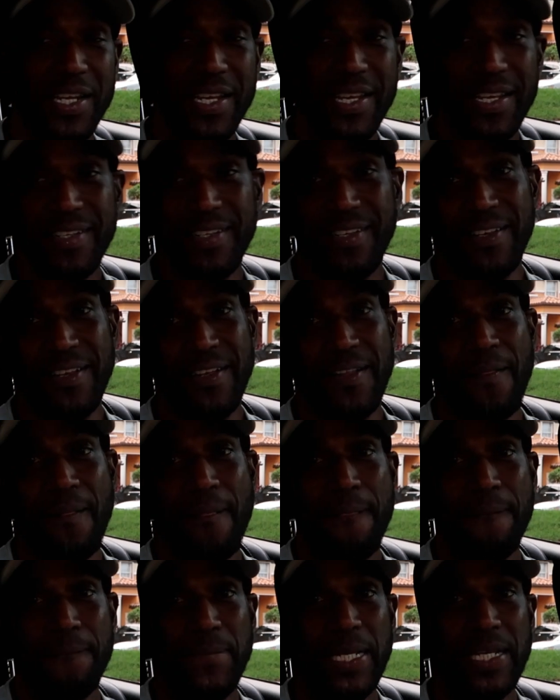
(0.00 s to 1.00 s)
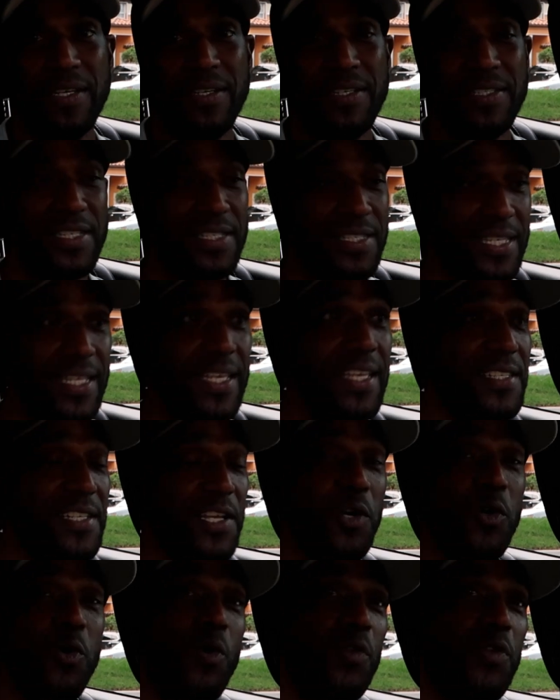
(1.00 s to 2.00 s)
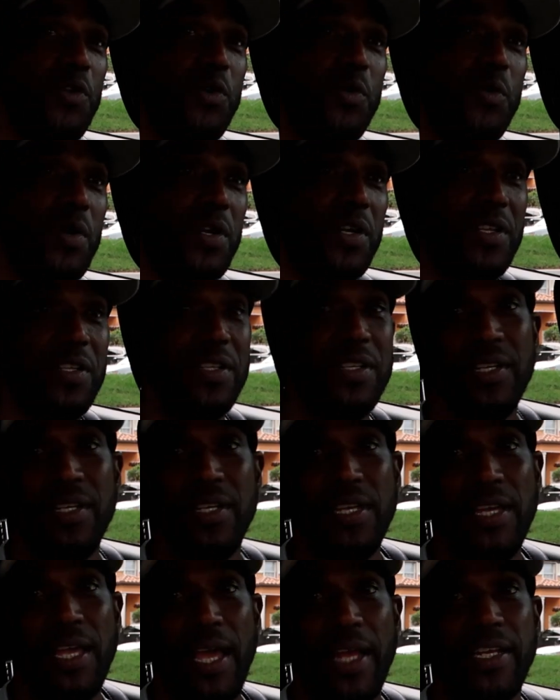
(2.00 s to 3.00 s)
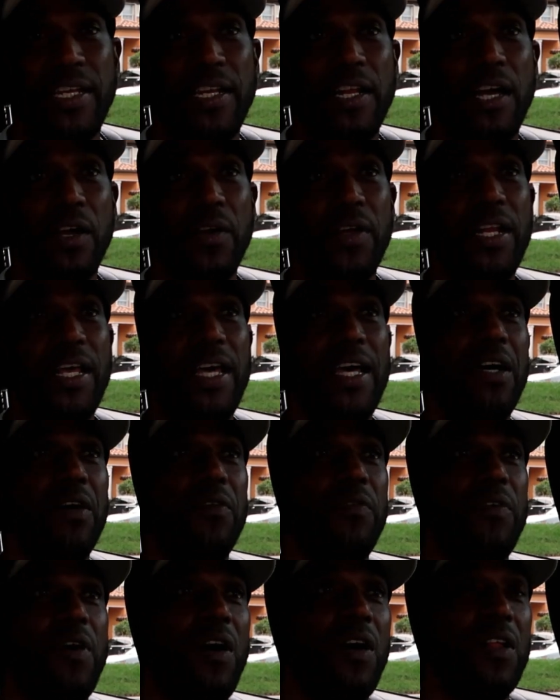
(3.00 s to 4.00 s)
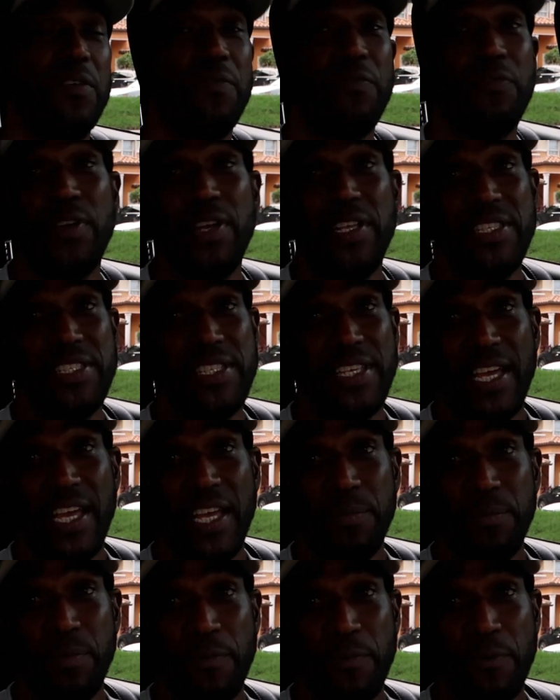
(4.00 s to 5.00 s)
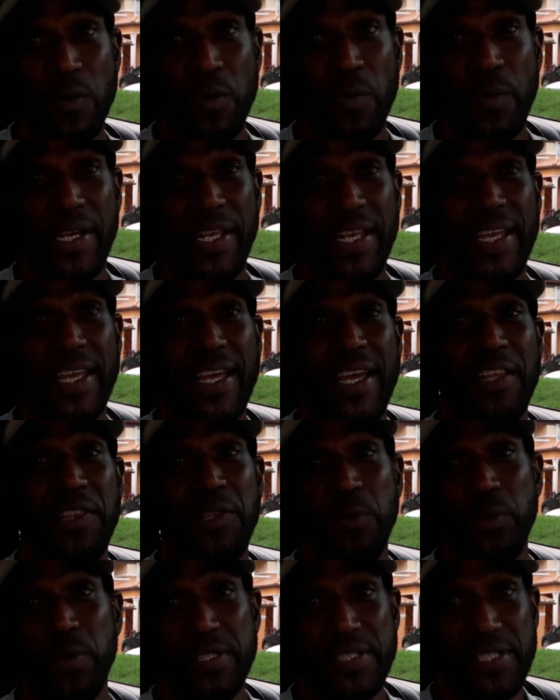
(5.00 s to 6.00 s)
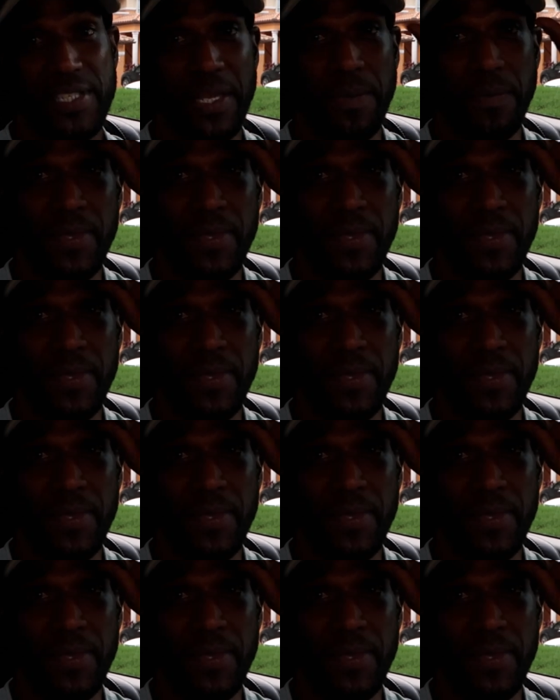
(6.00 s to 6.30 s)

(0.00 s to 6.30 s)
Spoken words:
again, because it is a whole new world. And you're not going to have all the friends you had before when you can't do the same